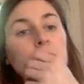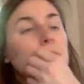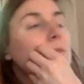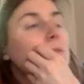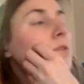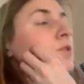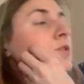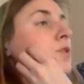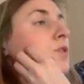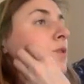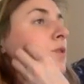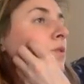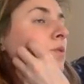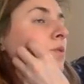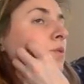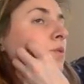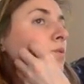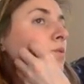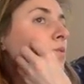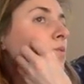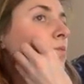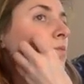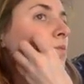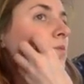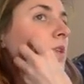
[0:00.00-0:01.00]

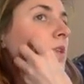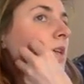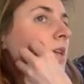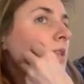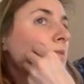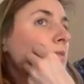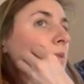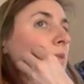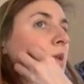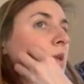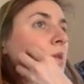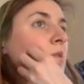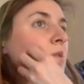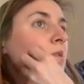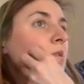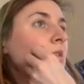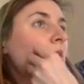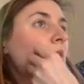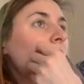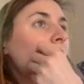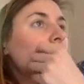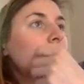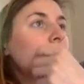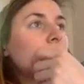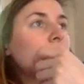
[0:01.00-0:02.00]
So we've talked about
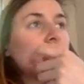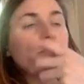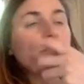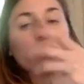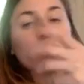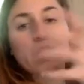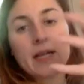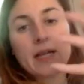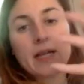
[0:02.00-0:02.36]
all the different